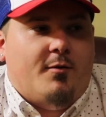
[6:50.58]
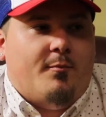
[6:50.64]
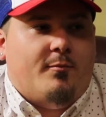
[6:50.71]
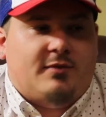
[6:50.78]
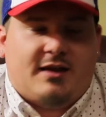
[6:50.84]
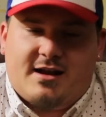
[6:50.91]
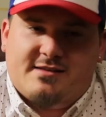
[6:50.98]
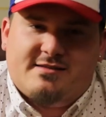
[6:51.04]

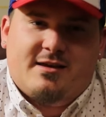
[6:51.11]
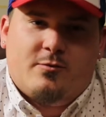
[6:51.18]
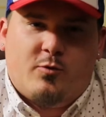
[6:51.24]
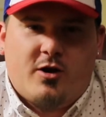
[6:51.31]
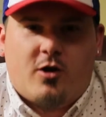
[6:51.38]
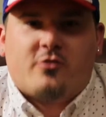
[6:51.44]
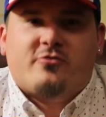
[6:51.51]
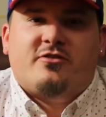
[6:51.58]
Like I said,
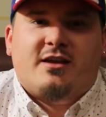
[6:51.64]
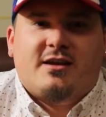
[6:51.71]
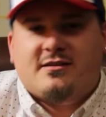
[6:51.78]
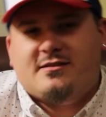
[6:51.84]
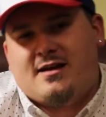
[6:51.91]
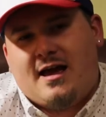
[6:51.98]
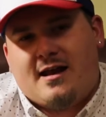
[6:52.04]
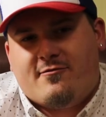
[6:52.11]
we are sticking
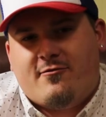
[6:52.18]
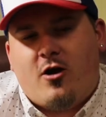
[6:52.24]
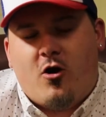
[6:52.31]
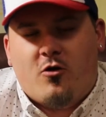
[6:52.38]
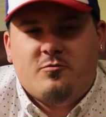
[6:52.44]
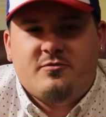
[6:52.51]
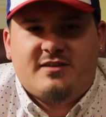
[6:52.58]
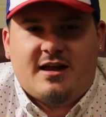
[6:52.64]
to kind of a
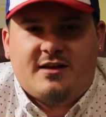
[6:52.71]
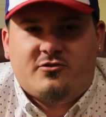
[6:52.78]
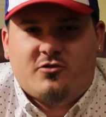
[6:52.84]
home state